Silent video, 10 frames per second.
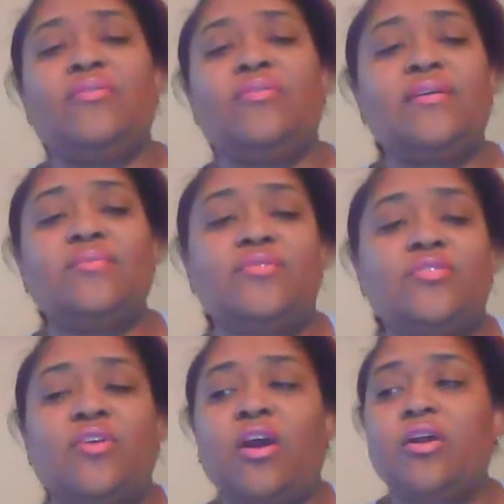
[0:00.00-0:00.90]
thing was,
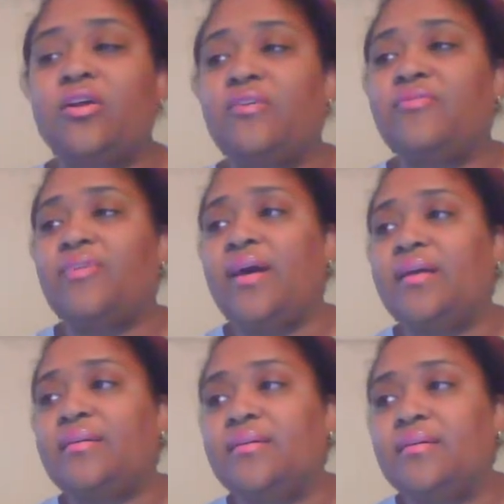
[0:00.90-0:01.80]
you're not going to
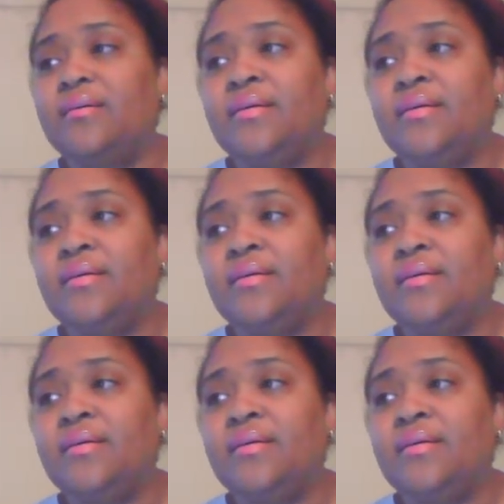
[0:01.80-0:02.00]
find a